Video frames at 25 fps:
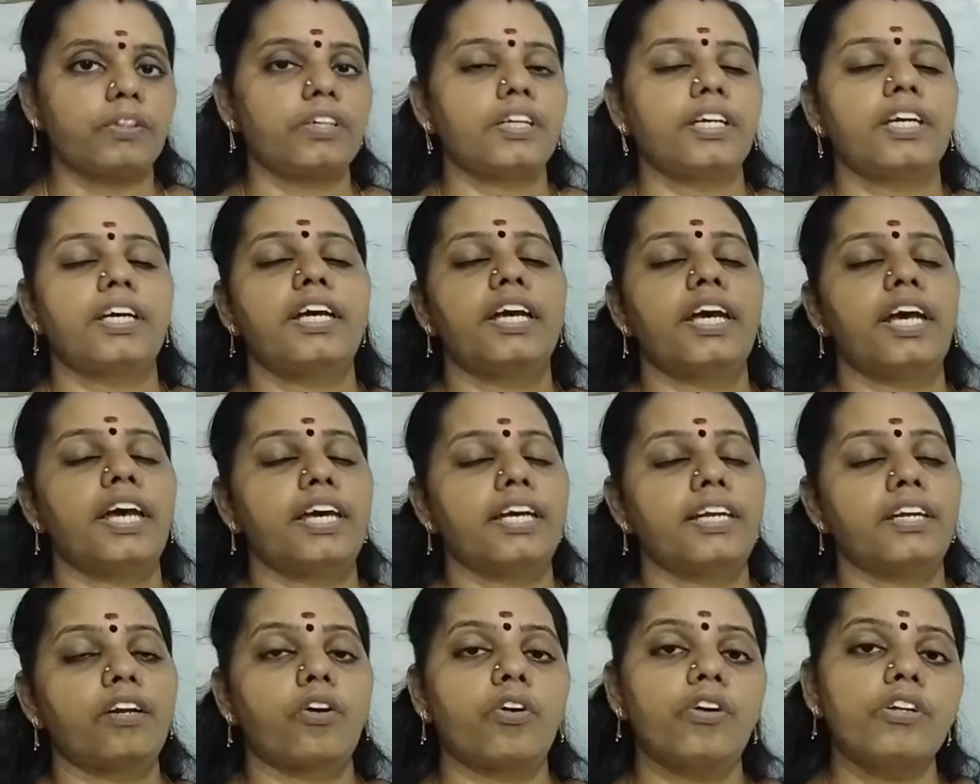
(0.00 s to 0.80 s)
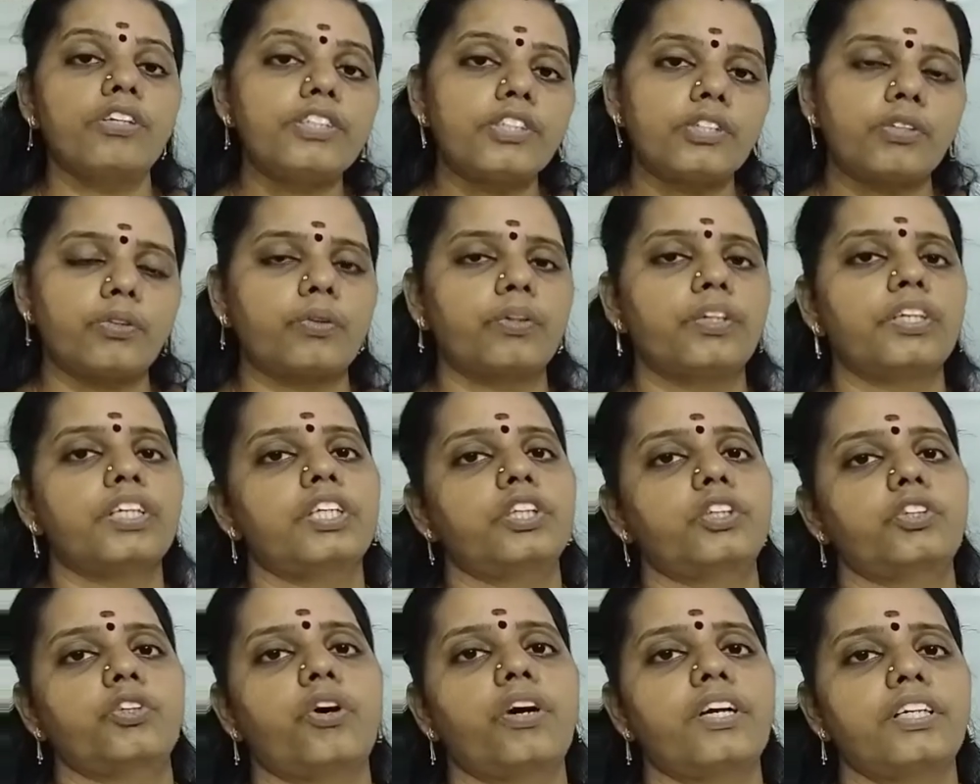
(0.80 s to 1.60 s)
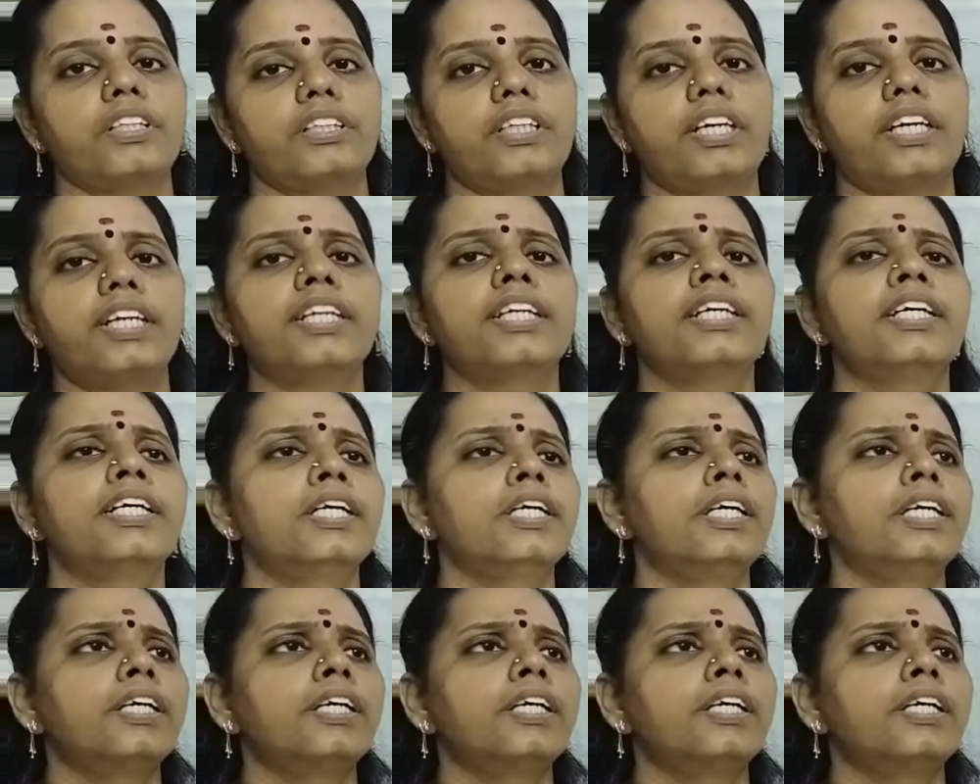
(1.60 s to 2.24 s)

okay, and also he thought that